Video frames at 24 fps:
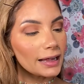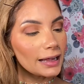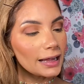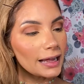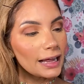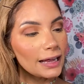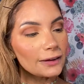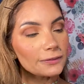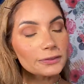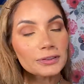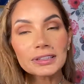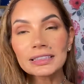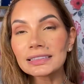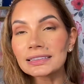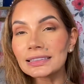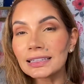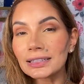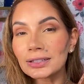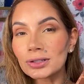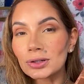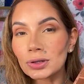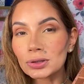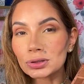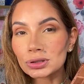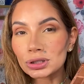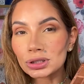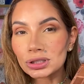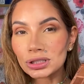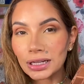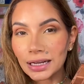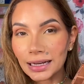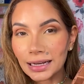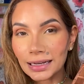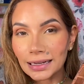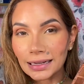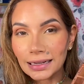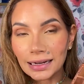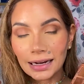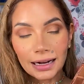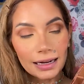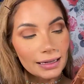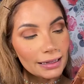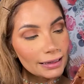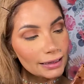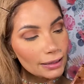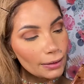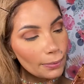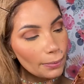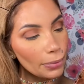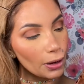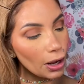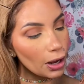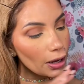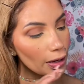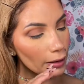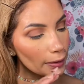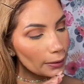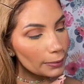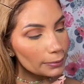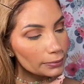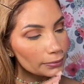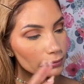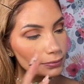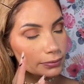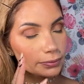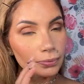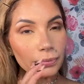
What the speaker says: every single shade in the bottom,